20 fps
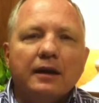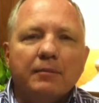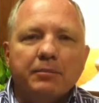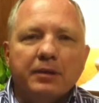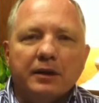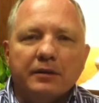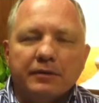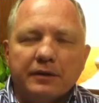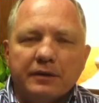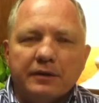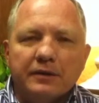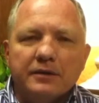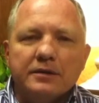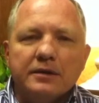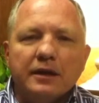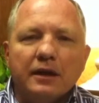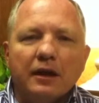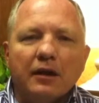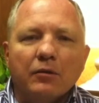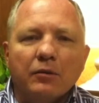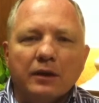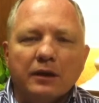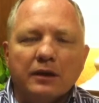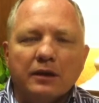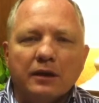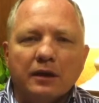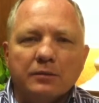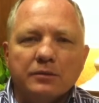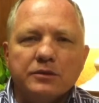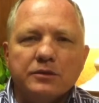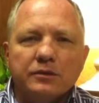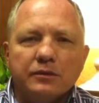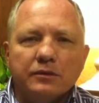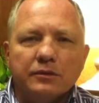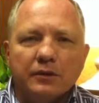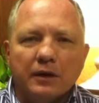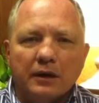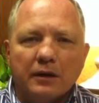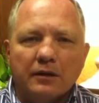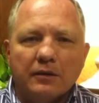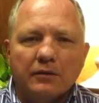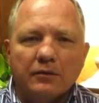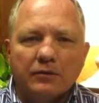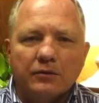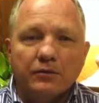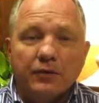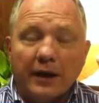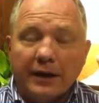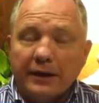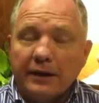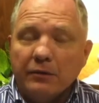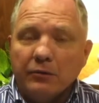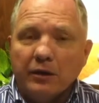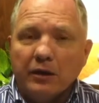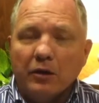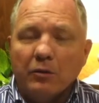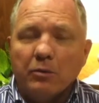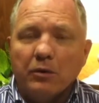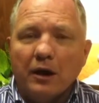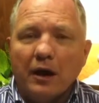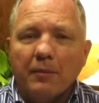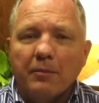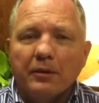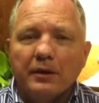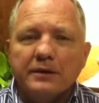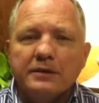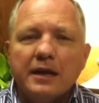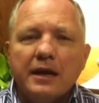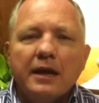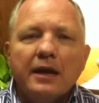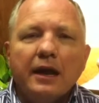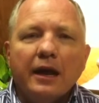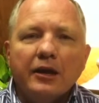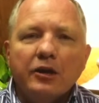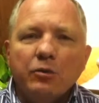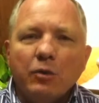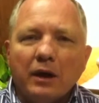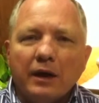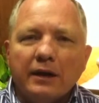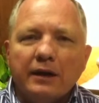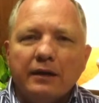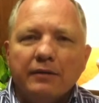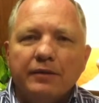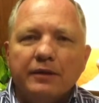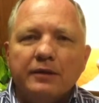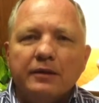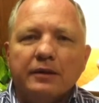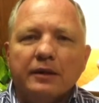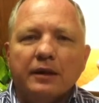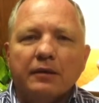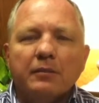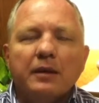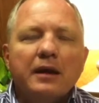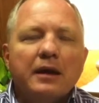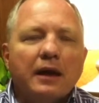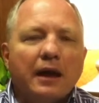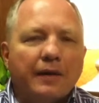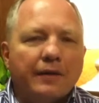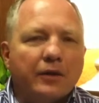a bit of a discount when it comes to finding rental properties, and you want to give it to them.